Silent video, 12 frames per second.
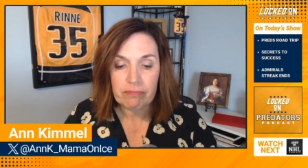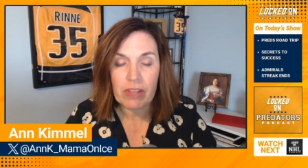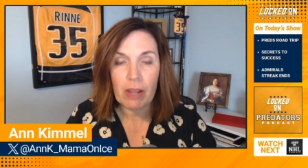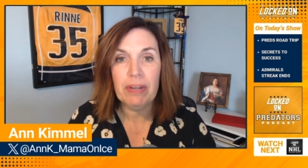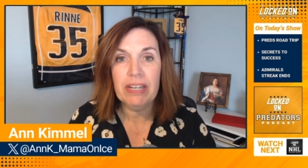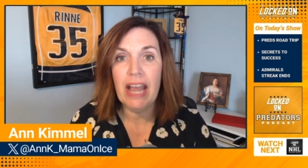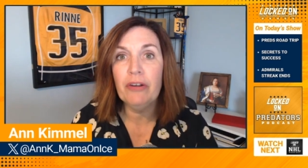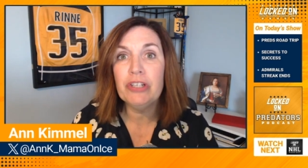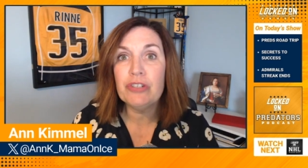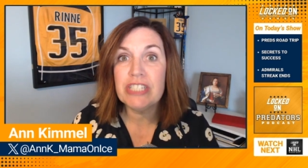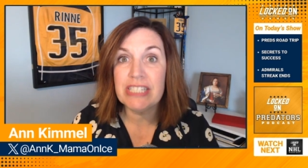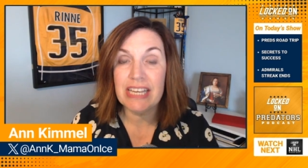but now you're
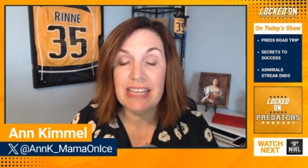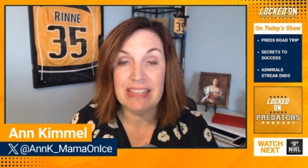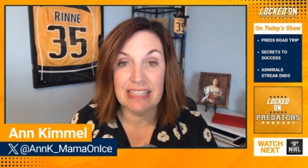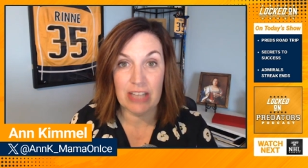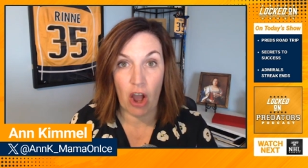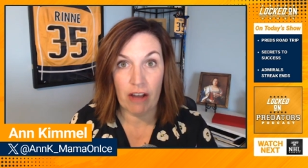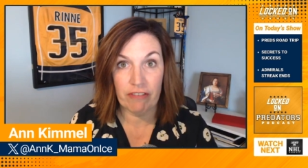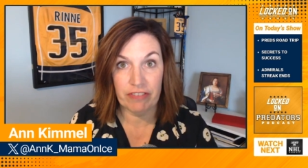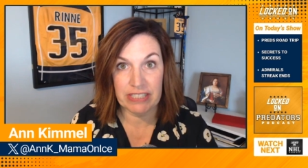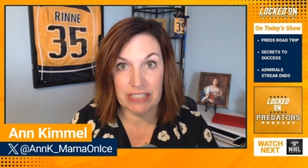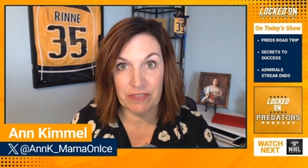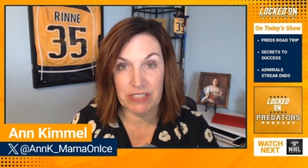seeing this
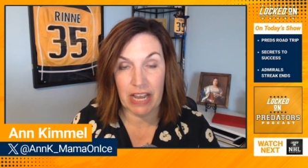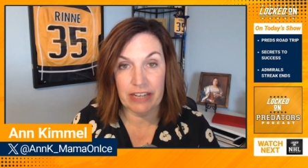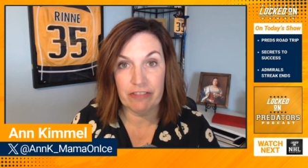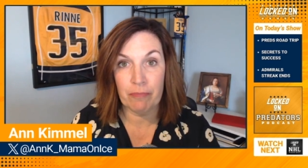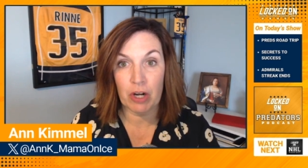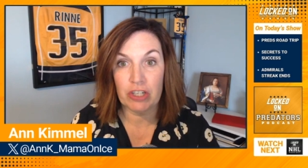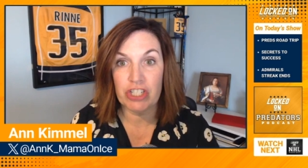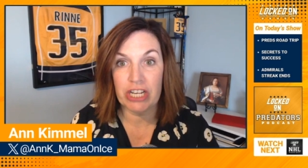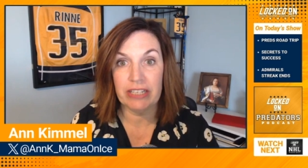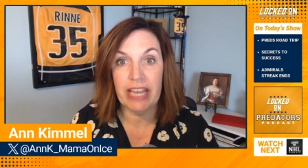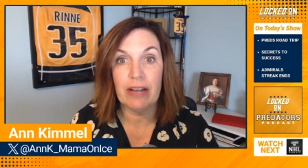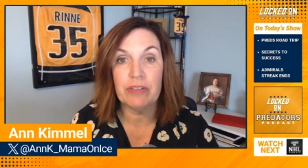offensive side of Mark
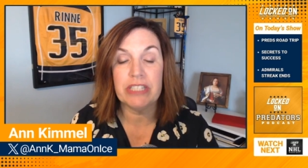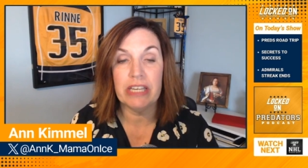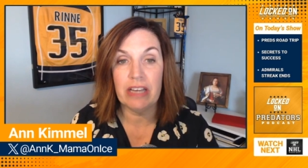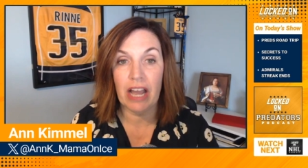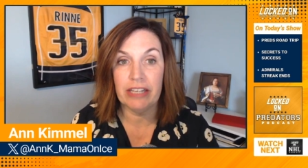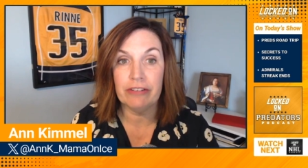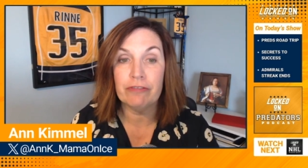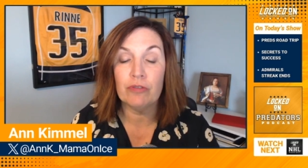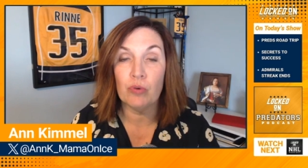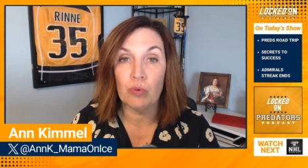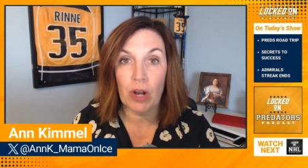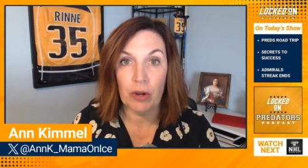Jankowski kind of
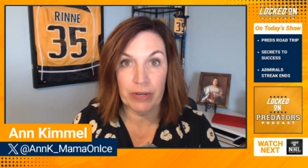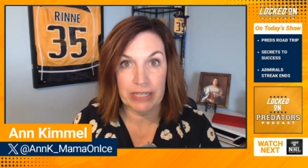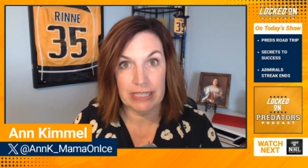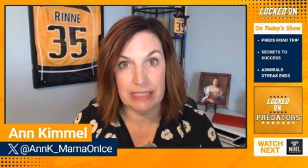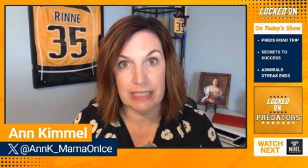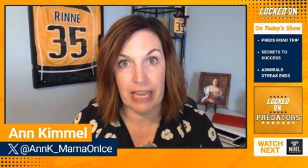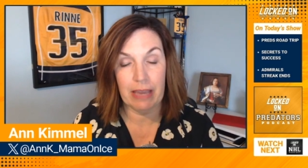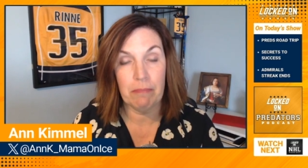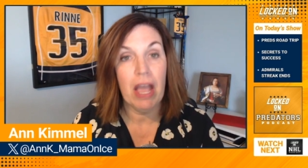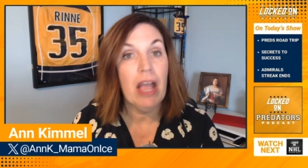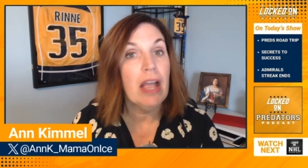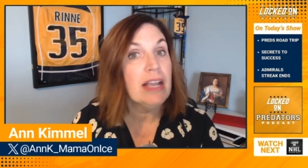grow in his game.
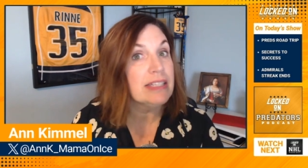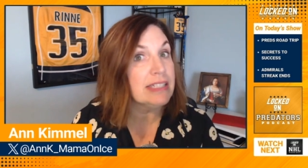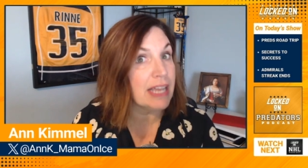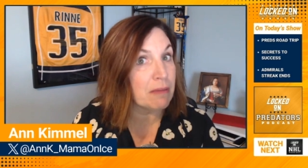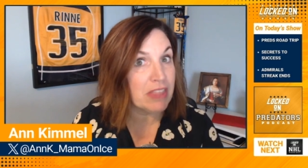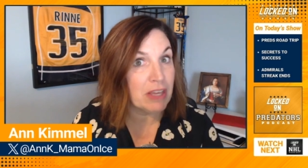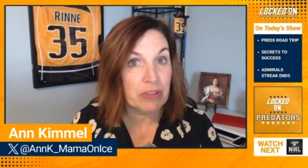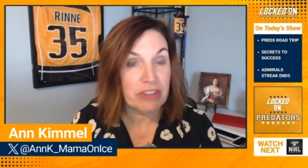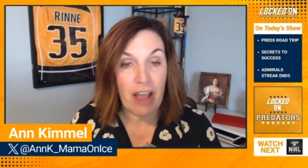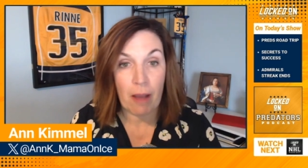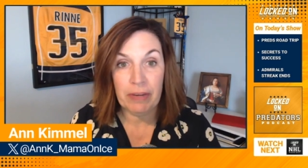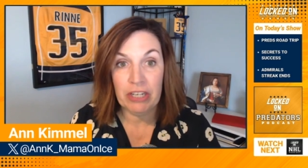Same thing with
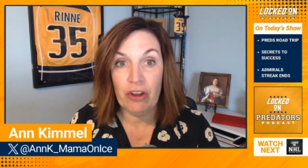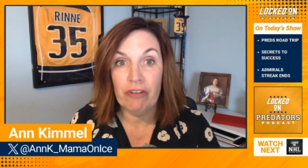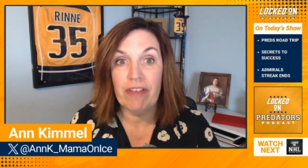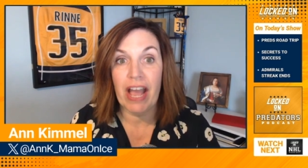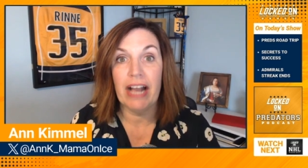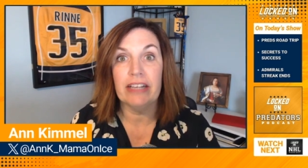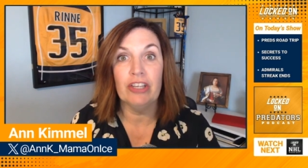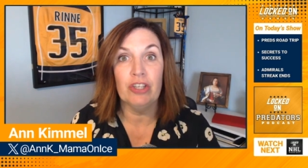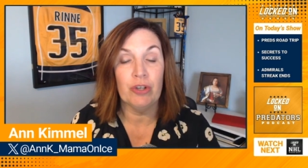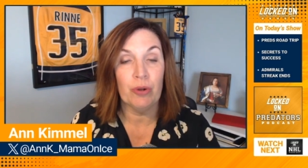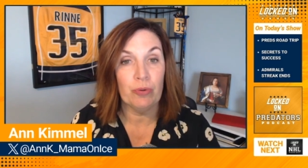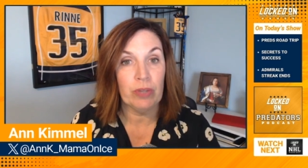Tommy Novak. You
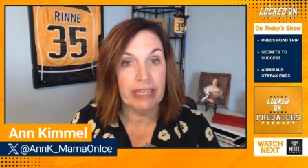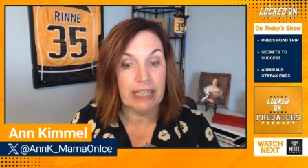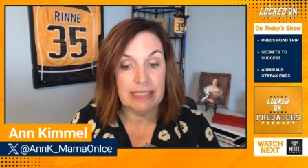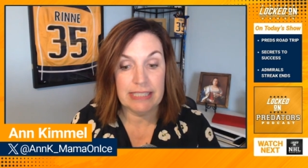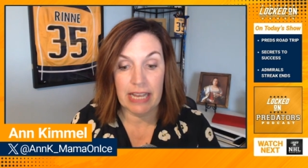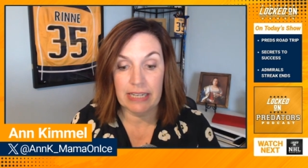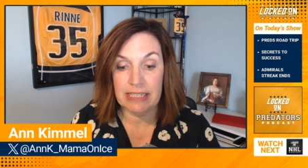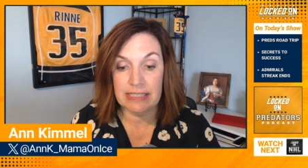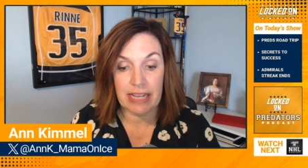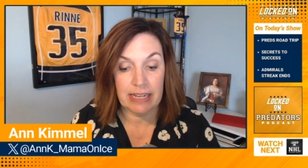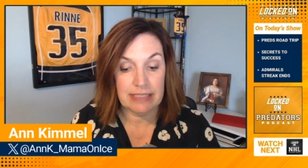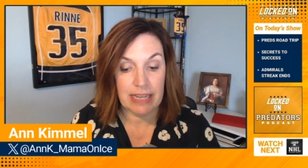know, like I said, he's
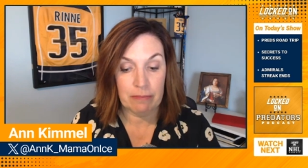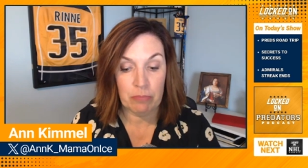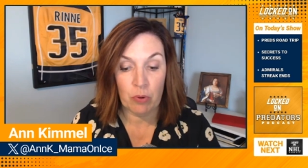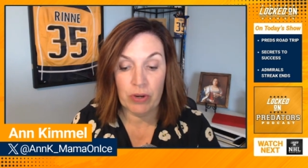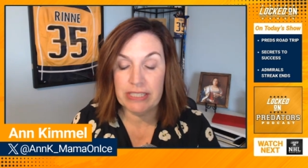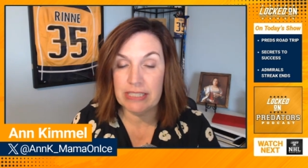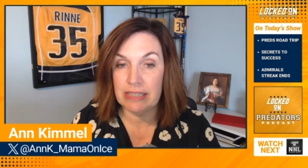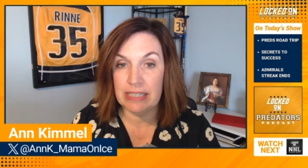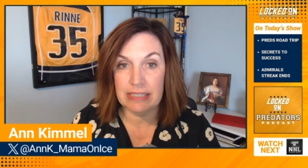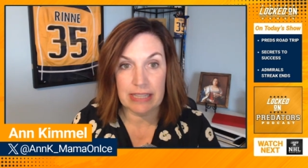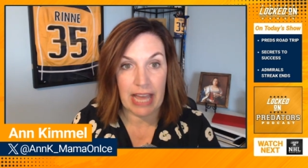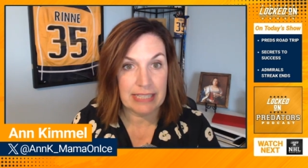got 10 points in
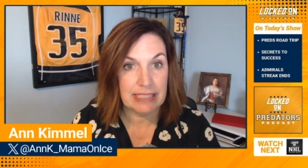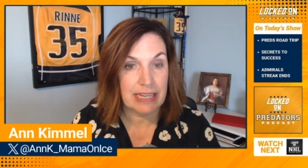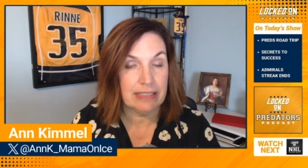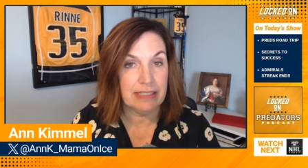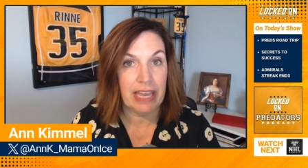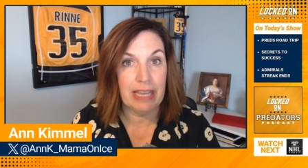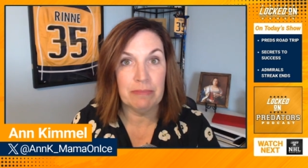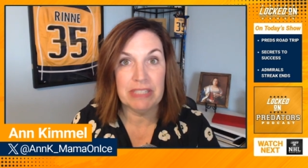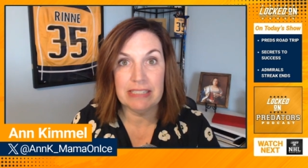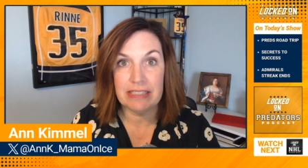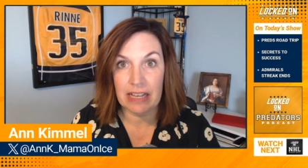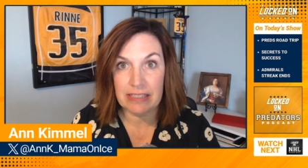these last 10 games,
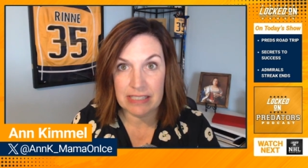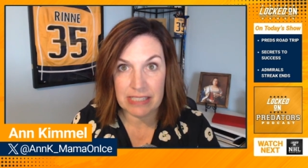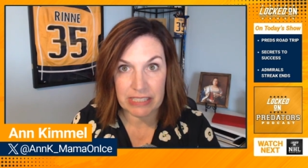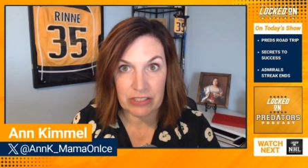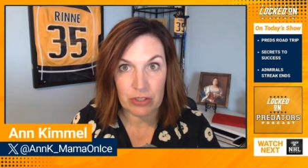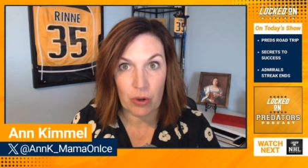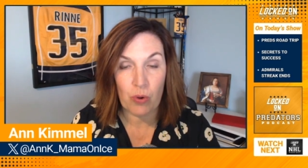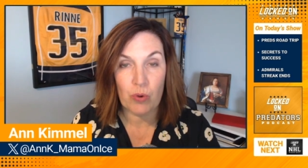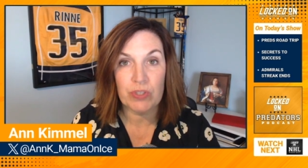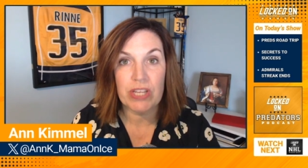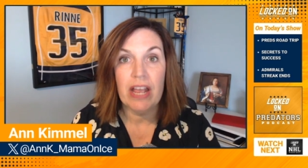he's got six goals.